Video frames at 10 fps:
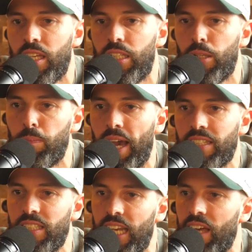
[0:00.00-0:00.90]

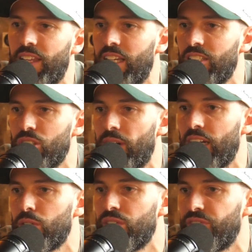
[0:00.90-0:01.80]
impacting how they interact
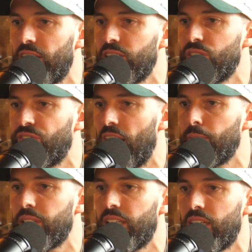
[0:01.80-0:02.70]
with friends,
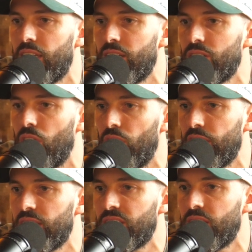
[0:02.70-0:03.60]
family, and
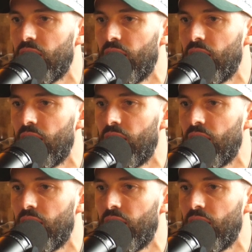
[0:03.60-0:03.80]
colleagues.